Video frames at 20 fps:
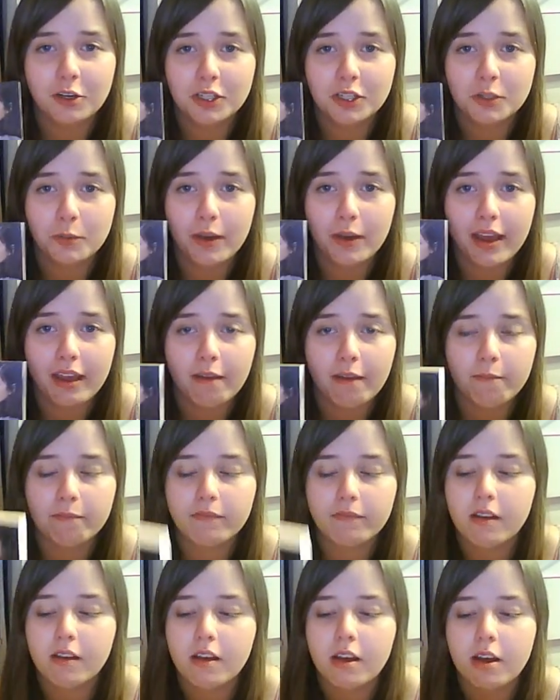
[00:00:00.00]
swing.
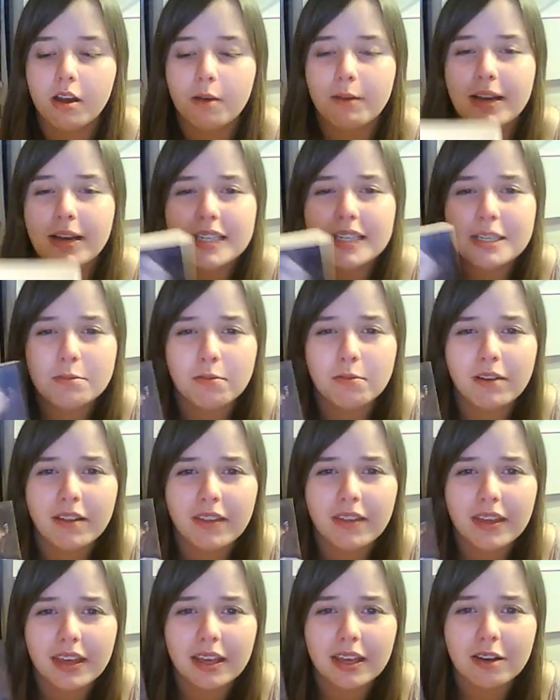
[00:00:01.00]
Whereas this one, I
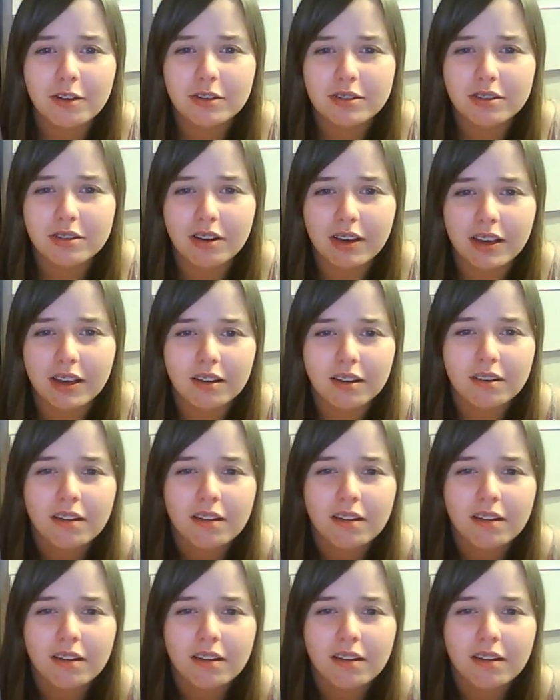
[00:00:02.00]
think it looks like,